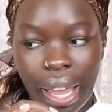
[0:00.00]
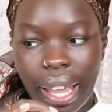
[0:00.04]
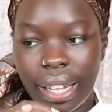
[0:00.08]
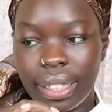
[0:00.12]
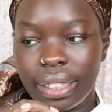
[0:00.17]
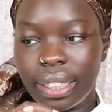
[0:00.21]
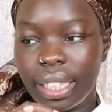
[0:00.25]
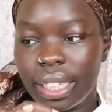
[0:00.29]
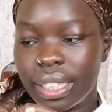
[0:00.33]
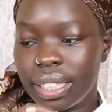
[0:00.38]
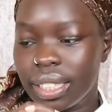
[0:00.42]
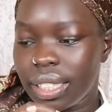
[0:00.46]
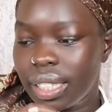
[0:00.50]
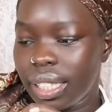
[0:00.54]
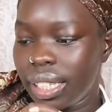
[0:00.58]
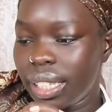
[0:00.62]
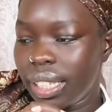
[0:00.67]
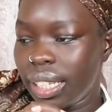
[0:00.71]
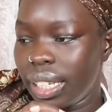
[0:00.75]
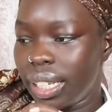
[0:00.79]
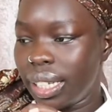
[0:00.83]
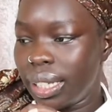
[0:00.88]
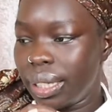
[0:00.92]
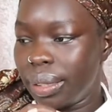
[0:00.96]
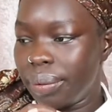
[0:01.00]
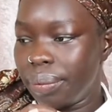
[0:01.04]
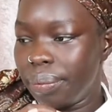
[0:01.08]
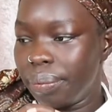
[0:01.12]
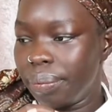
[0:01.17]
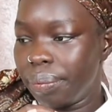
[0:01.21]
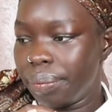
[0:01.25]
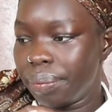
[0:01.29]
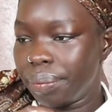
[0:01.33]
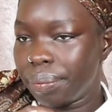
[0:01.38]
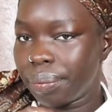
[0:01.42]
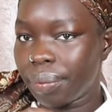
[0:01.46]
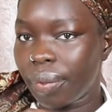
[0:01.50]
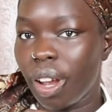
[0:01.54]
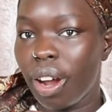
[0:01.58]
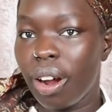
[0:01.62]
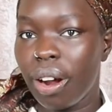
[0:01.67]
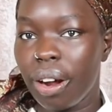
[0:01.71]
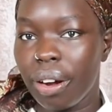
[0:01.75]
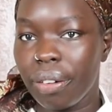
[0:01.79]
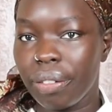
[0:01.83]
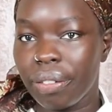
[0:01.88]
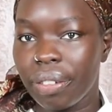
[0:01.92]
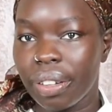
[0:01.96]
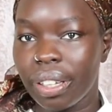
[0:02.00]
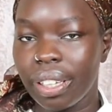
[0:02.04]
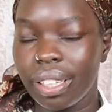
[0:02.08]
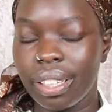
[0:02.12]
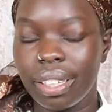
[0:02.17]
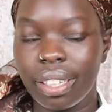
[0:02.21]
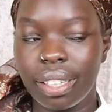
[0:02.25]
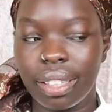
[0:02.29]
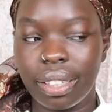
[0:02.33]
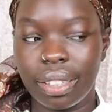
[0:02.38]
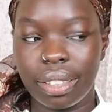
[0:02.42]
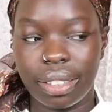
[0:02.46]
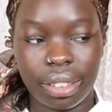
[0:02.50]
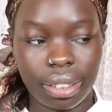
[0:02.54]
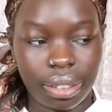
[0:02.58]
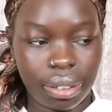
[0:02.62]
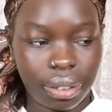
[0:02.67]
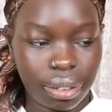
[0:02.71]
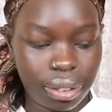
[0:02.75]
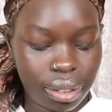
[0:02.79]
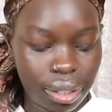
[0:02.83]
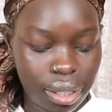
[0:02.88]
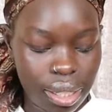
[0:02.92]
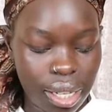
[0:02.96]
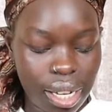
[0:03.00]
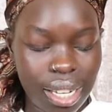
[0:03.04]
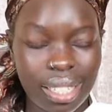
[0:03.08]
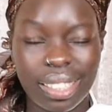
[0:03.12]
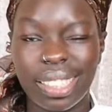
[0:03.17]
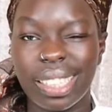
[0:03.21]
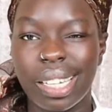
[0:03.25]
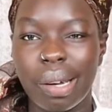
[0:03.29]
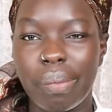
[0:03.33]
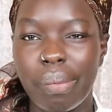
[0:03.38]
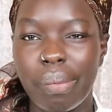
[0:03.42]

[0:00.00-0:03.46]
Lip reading: It's actually coffee, so it's like a